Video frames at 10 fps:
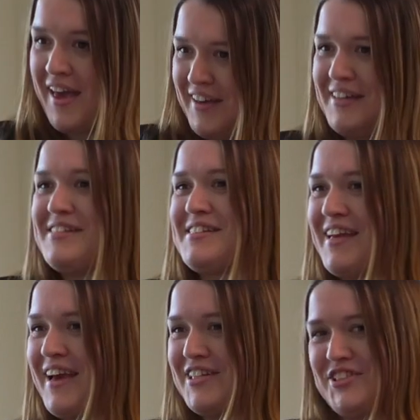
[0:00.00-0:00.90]
Certified
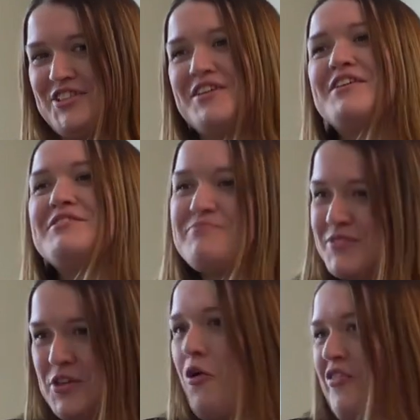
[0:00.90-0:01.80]
child life
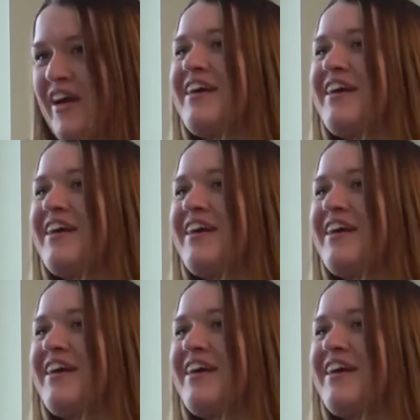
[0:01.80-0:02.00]
specialist Olivia